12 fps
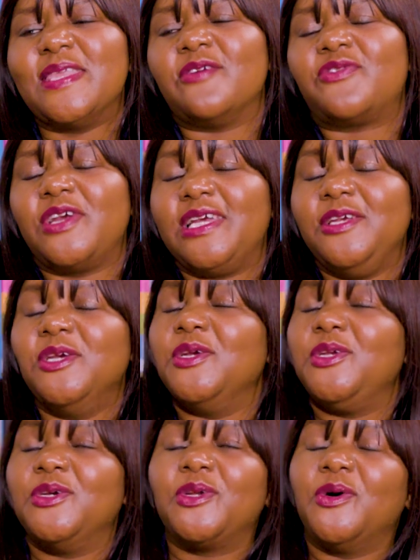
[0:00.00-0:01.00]
they're free?
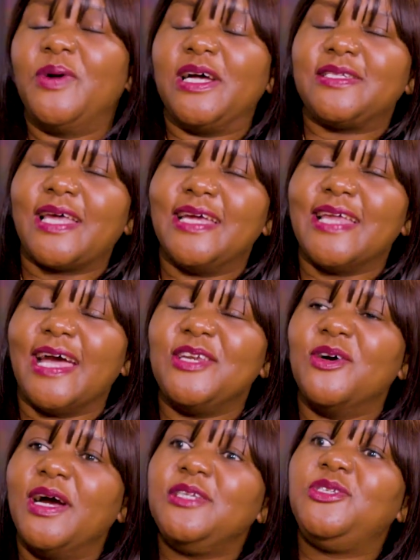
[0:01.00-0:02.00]
You know what? I
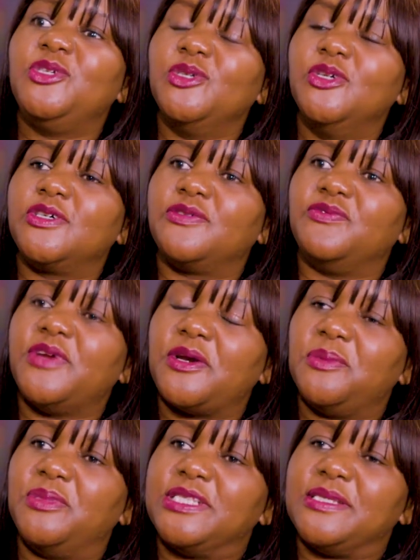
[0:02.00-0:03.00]
know I do look
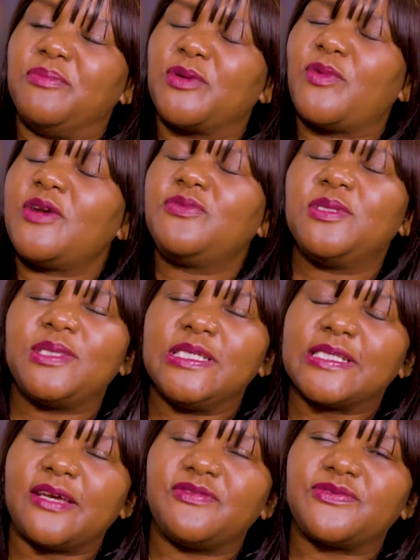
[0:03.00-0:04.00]
very busy, but one of the
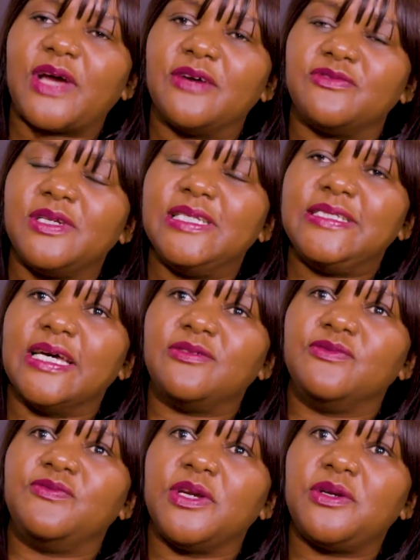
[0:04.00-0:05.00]
things I've really
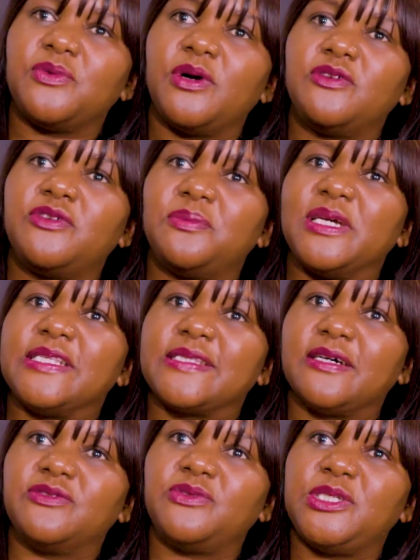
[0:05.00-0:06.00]
done very well for
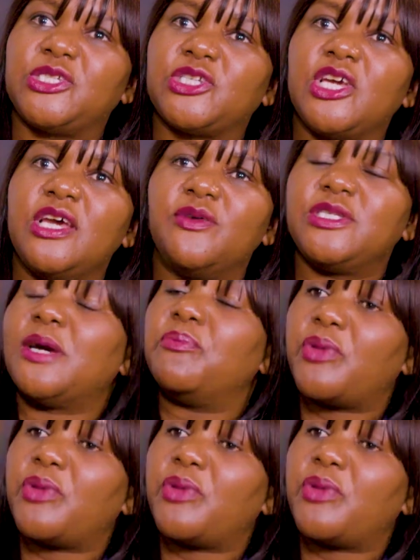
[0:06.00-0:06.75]
myself, which I'm